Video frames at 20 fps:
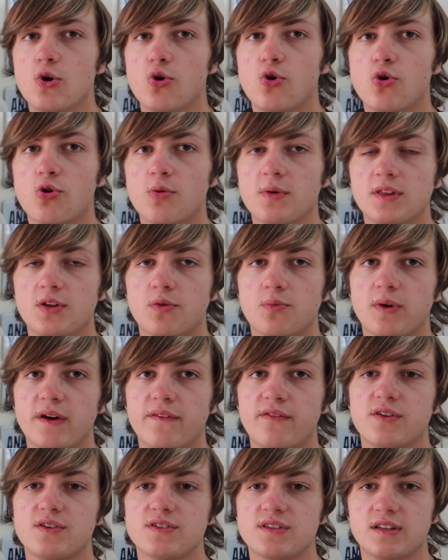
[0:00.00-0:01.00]
or when the
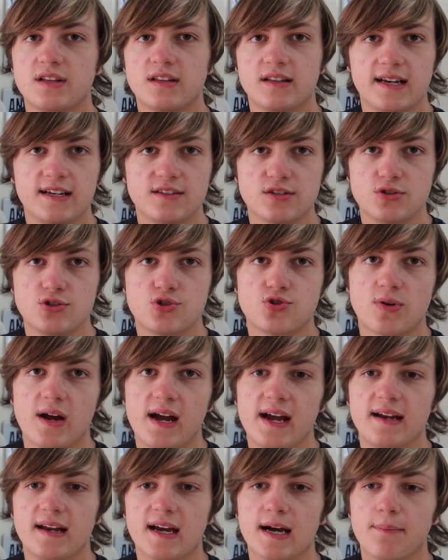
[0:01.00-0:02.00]
rivers and the lakes are
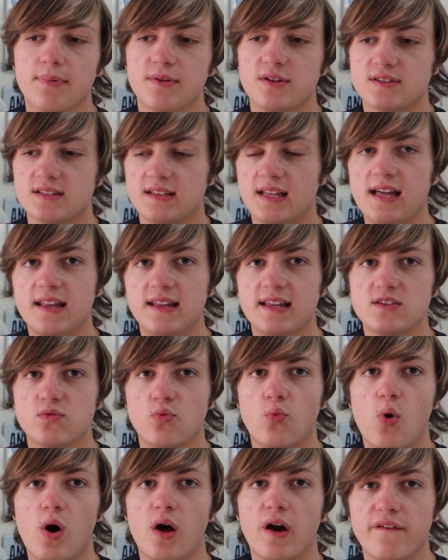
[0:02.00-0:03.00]
drying up and there's a lot less
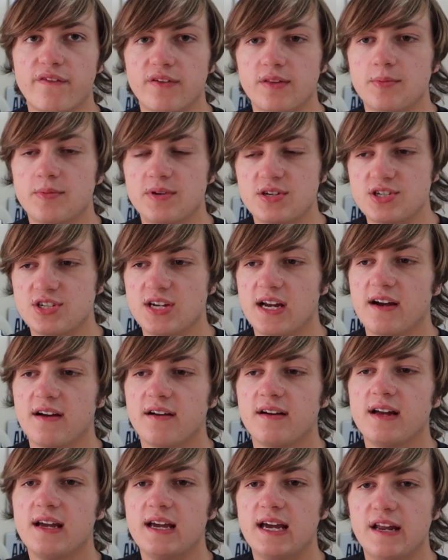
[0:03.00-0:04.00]
water for them to
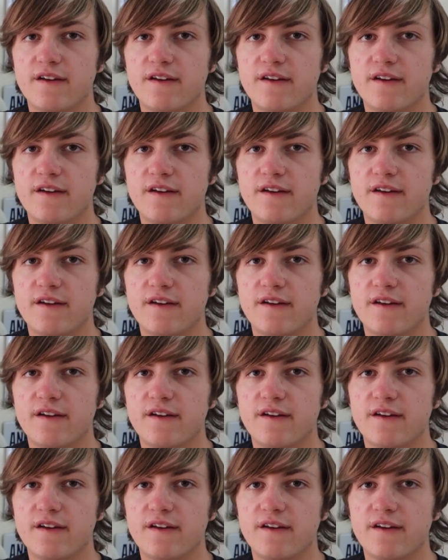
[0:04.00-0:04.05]
share,